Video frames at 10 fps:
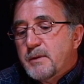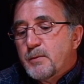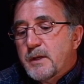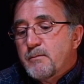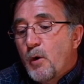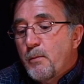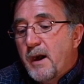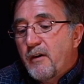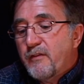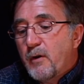between
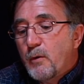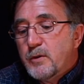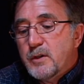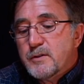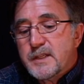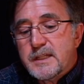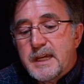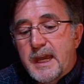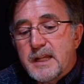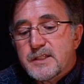mobile phone use and
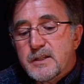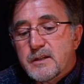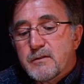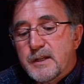cancer